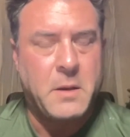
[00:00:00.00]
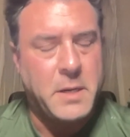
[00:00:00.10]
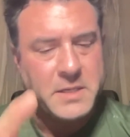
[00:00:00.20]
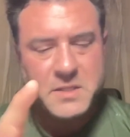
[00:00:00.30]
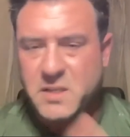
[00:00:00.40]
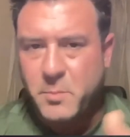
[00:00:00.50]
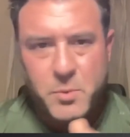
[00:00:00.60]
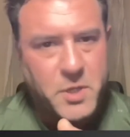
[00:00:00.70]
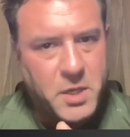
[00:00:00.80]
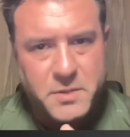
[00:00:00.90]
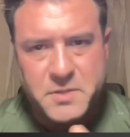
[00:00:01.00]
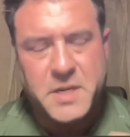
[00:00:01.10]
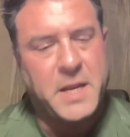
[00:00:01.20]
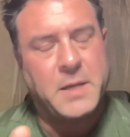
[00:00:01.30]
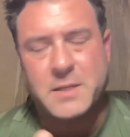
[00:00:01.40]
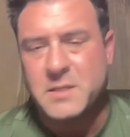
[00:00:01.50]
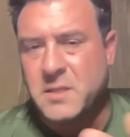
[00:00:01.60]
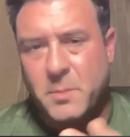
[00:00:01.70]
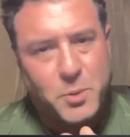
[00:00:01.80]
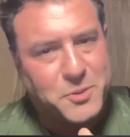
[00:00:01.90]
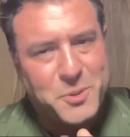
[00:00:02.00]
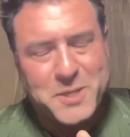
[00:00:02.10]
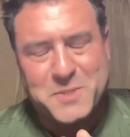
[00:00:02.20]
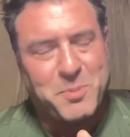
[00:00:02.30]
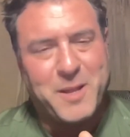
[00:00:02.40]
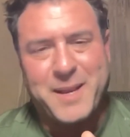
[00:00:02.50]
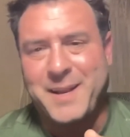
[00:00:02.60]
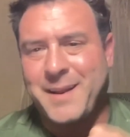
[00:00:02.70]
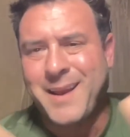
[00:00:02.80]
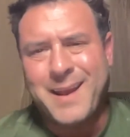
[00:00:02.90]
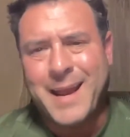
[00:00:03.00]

It's simple to understand. It's simple to explain.